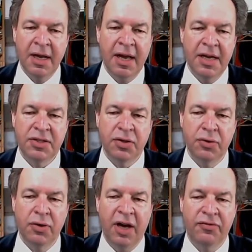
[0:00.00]
and so
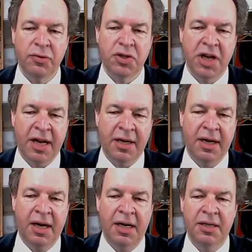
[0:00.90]
you have to check
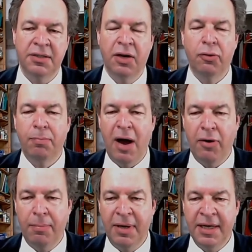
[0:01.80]
the whole
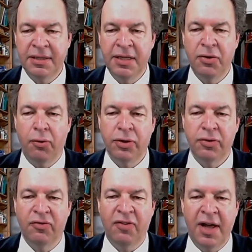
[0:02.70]
power plant in order
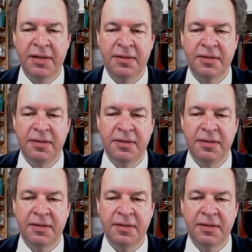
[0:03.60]
to find